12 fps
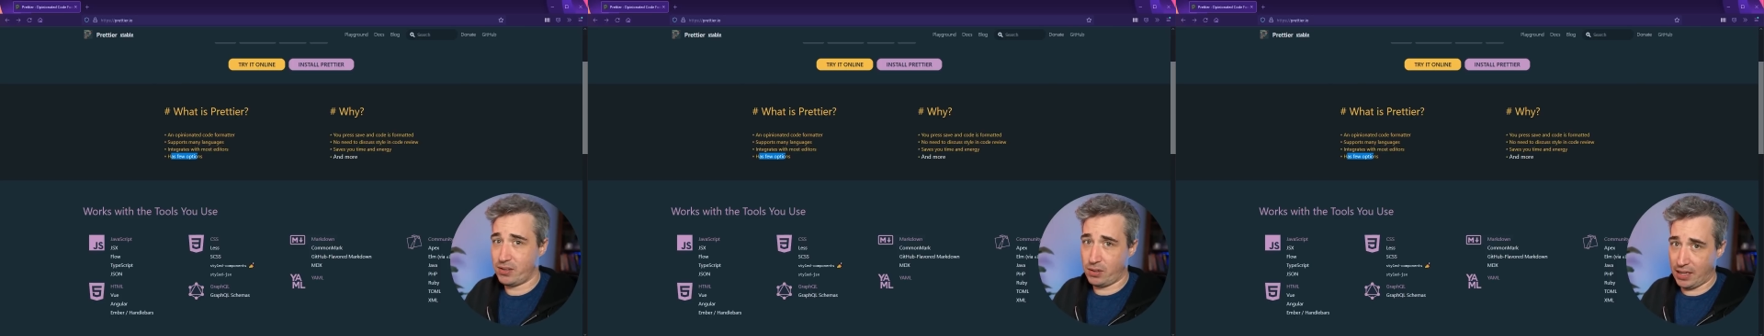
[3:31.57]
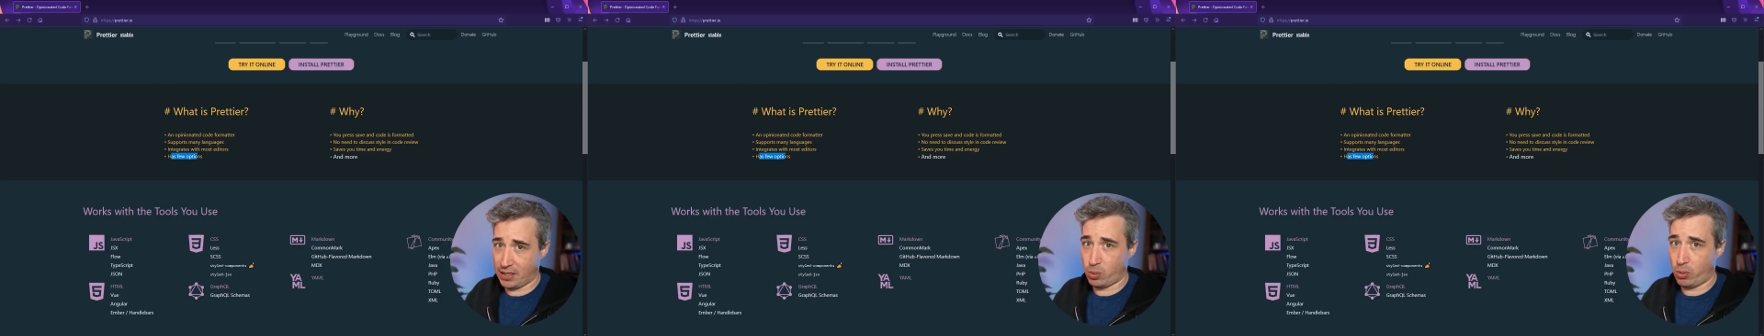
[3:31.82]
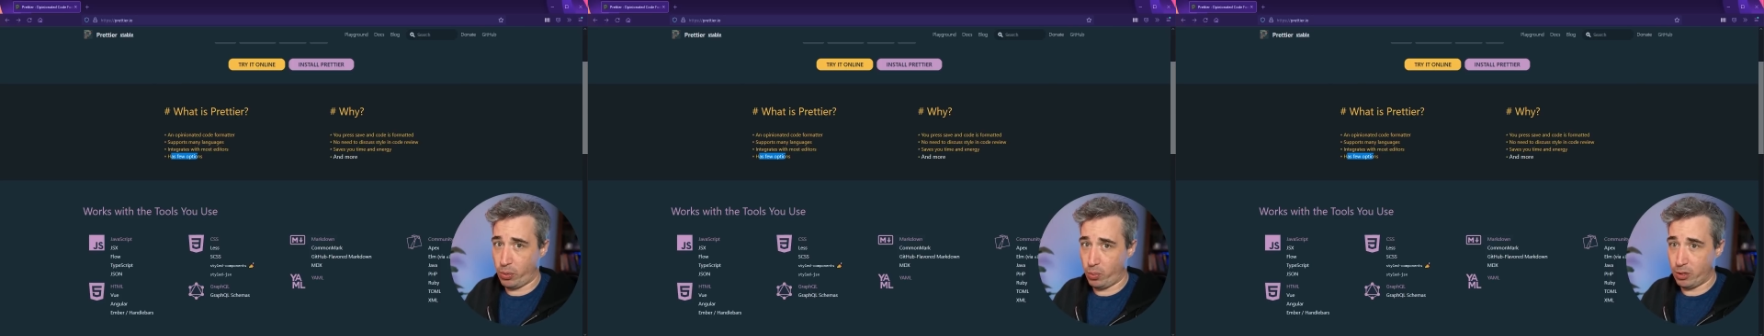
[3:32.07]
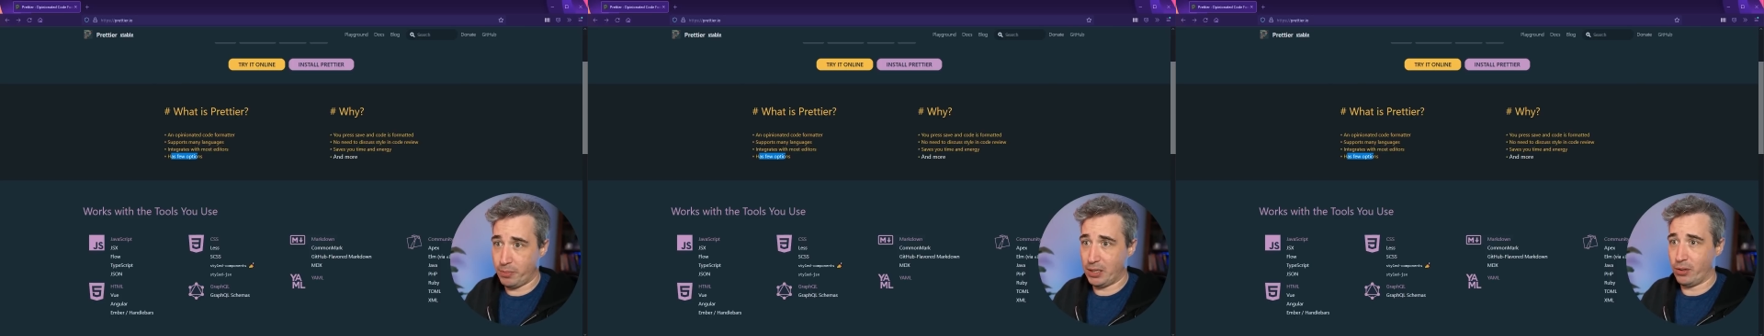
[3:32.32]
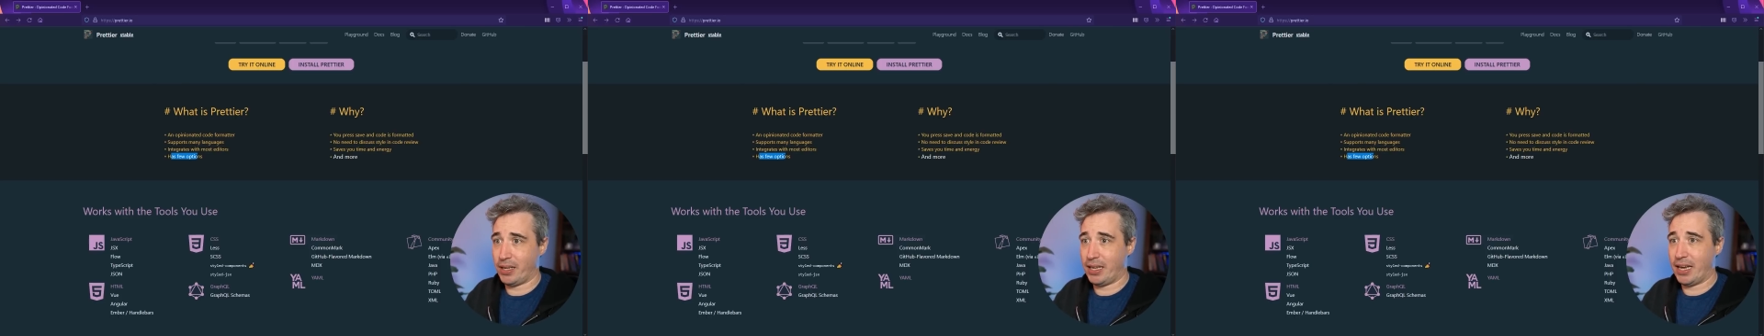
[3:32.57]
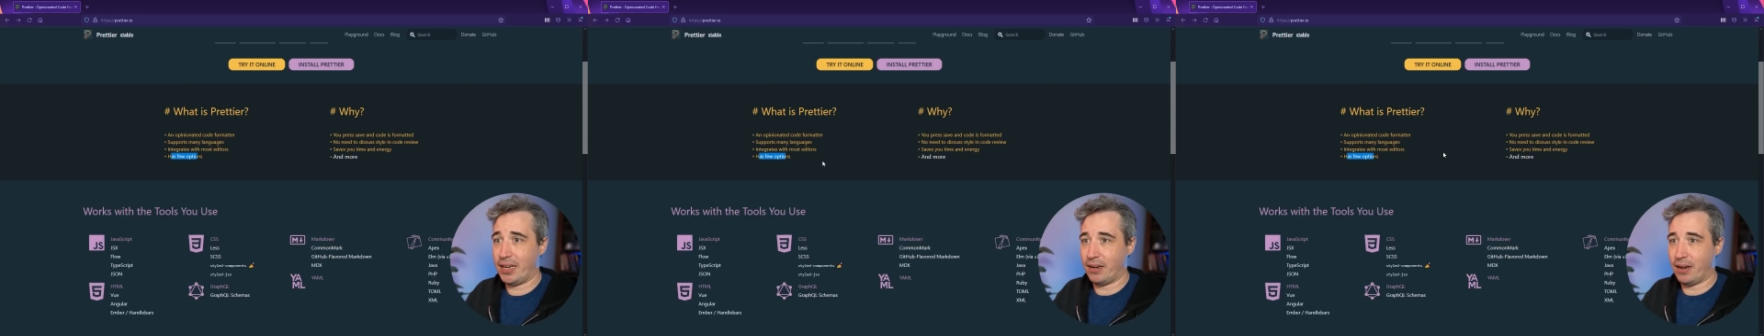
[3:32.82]
So that's what we will be looking
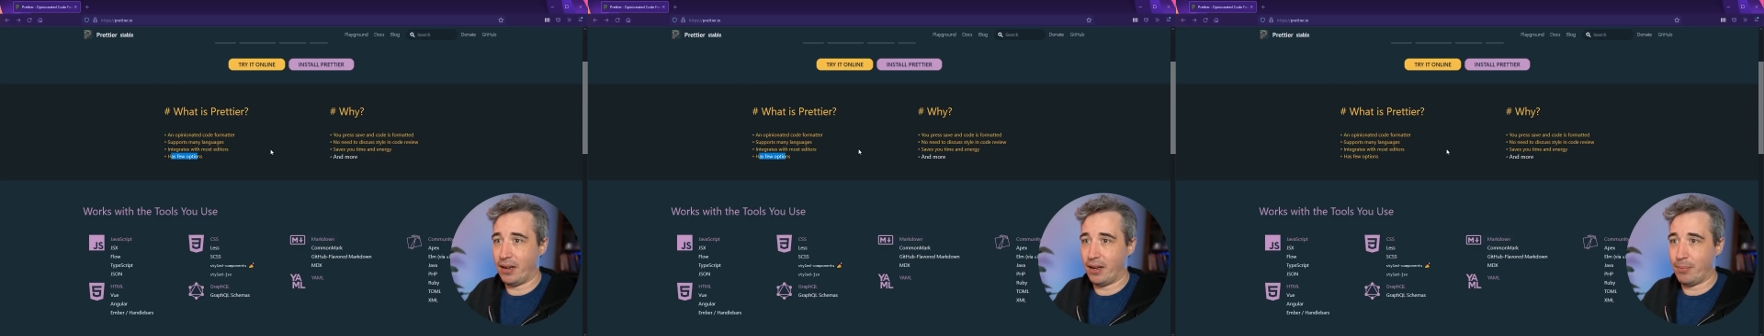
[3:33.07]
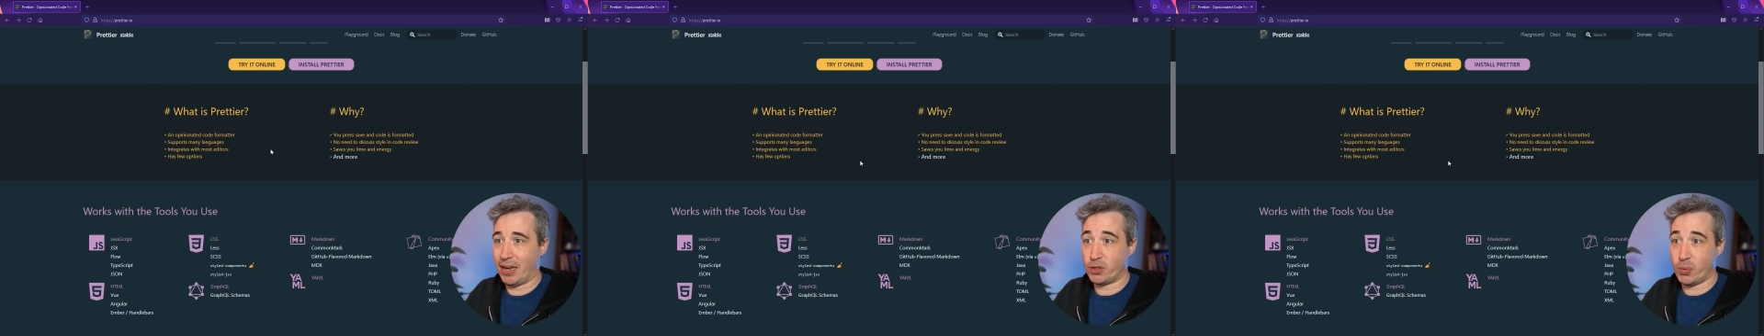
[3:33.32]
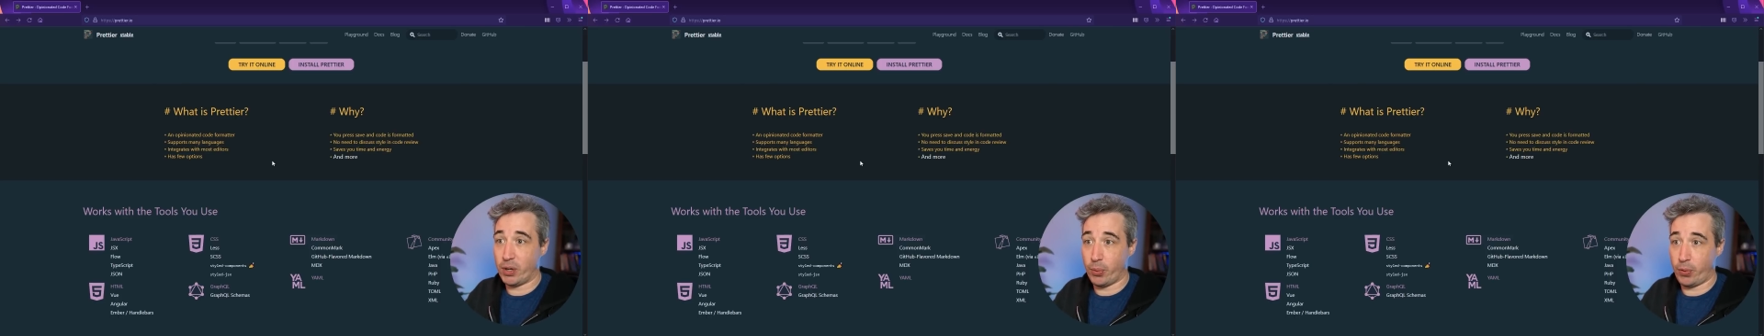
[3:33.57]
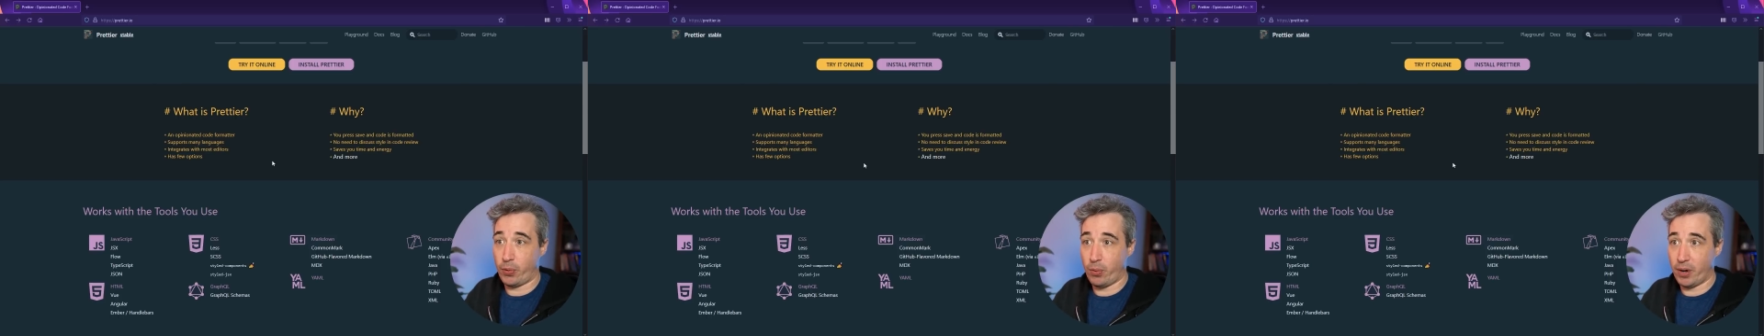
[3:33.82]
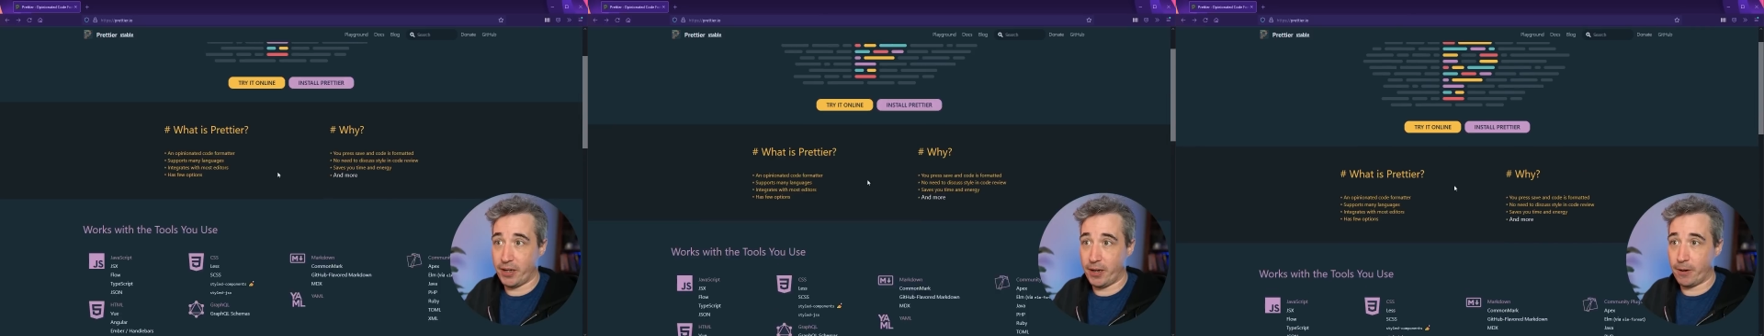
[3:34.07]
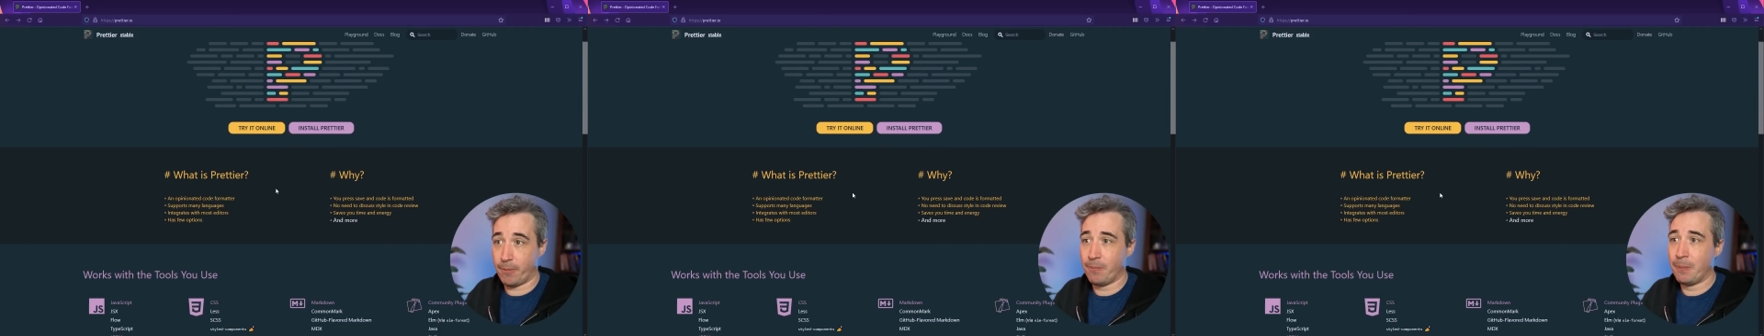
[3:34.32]
at um, as we go through on
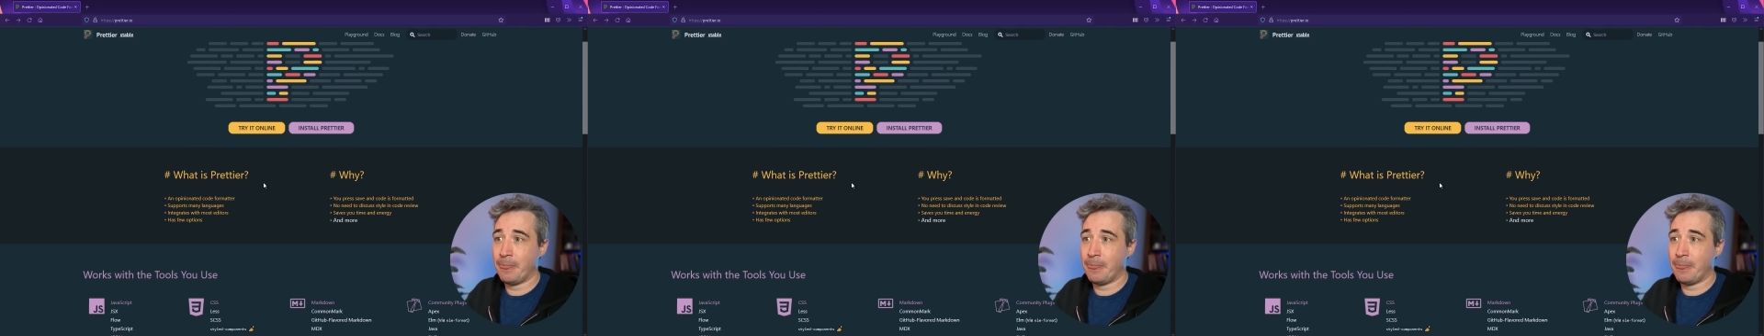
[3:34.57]
here.